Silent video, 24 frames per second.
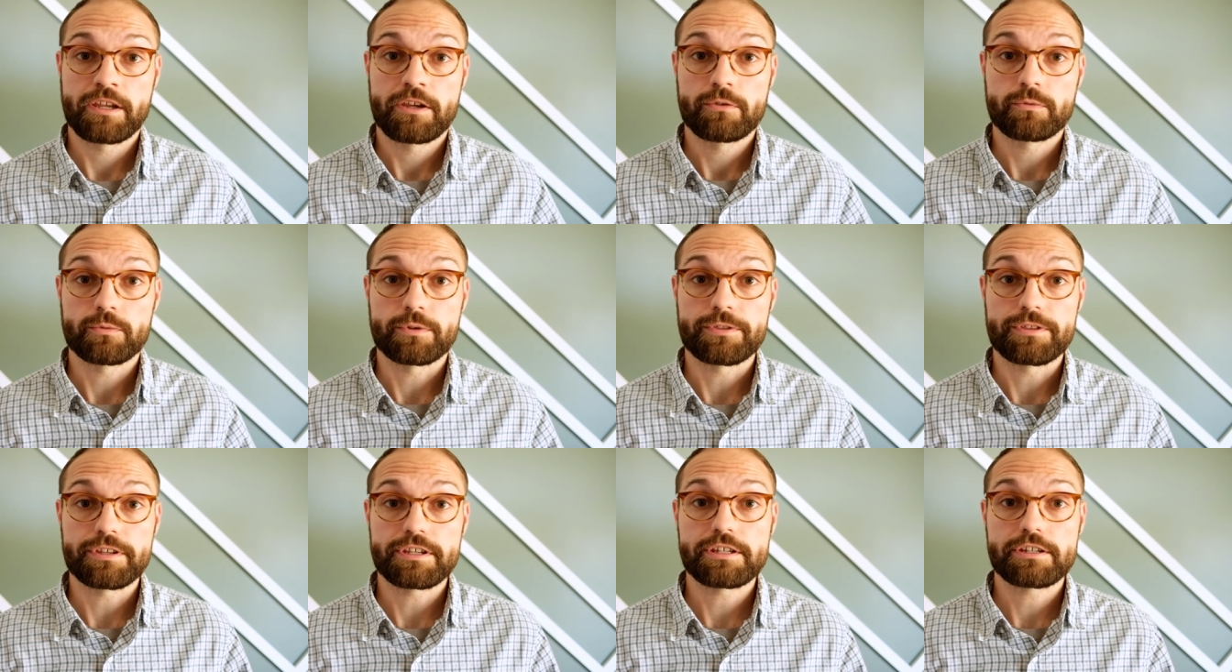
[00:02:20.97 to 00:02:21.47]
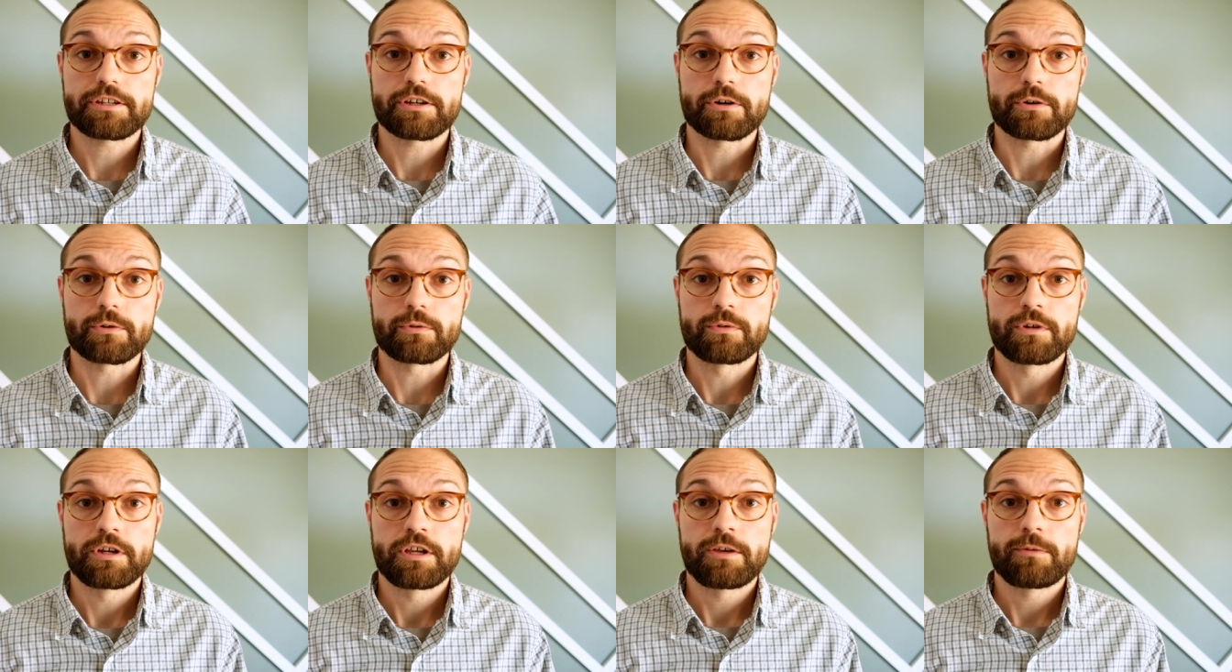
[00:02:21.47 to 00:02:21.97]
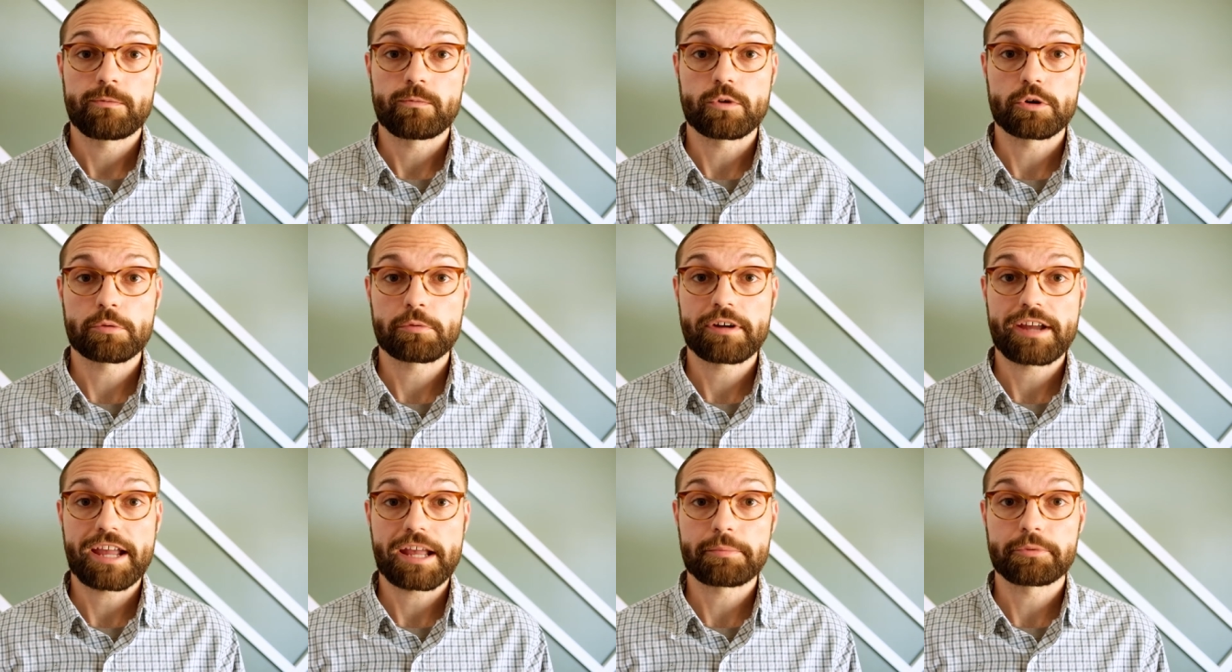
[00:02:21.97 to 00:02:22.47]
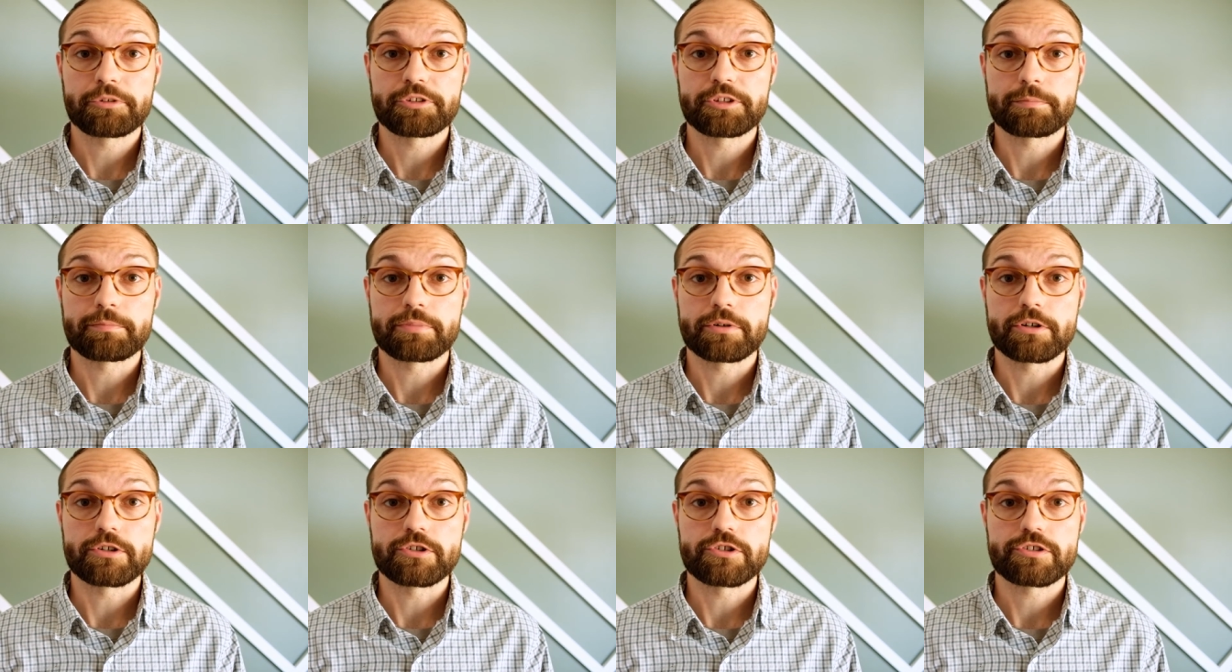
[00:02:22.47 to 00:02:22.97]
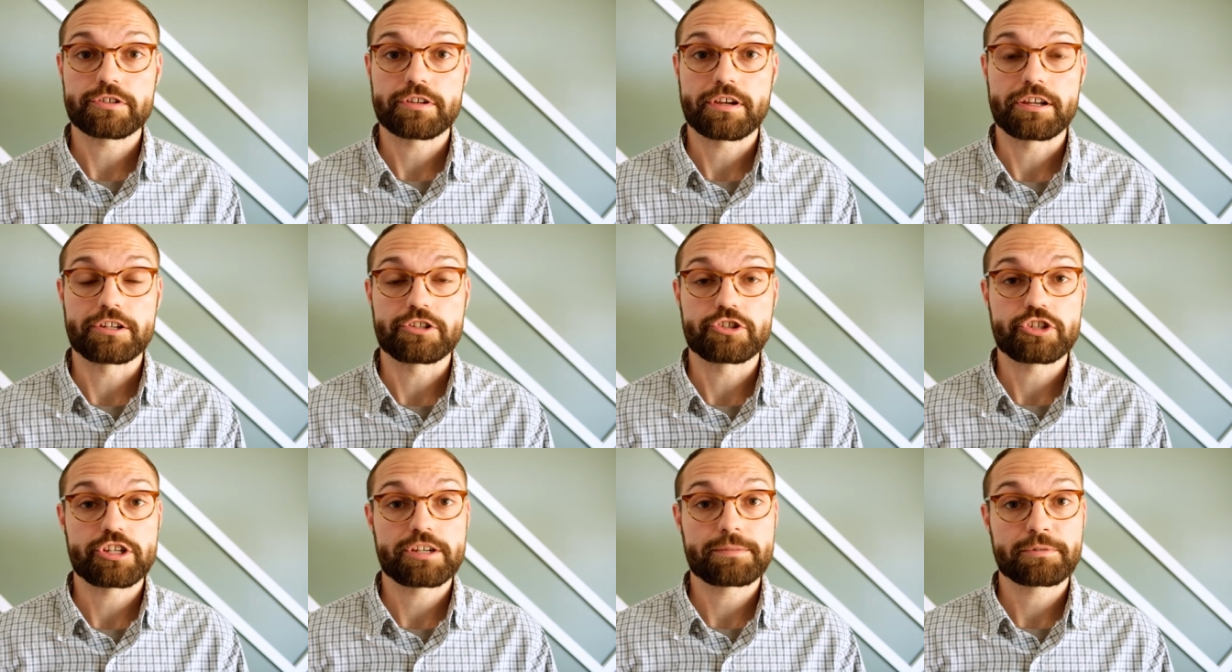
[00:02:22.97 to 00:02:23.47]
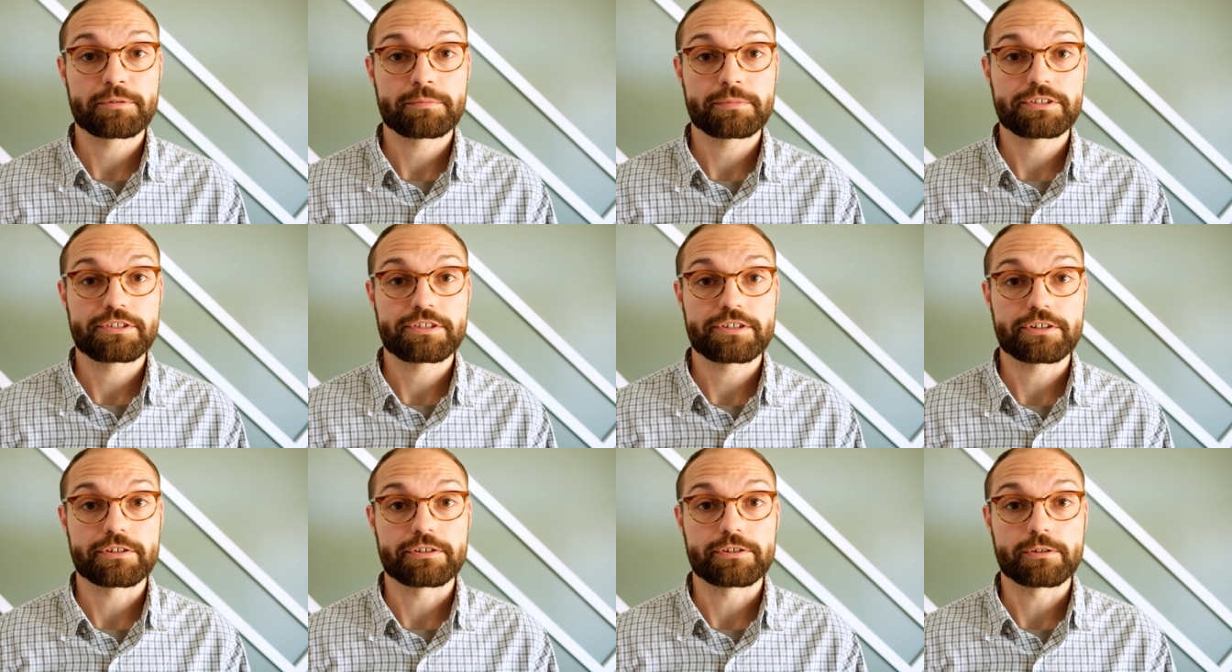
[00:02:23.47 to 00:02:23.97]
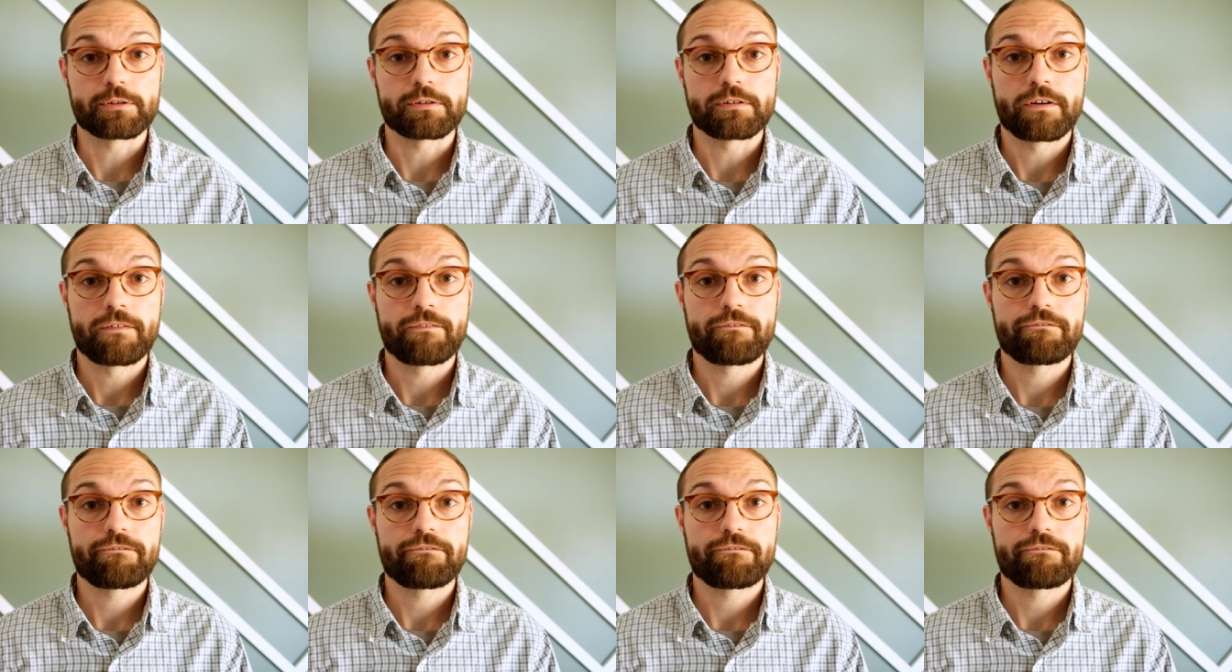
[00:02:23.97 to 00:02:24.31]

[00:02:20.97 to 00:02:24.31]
With E-GO, we were able to push a cheaper material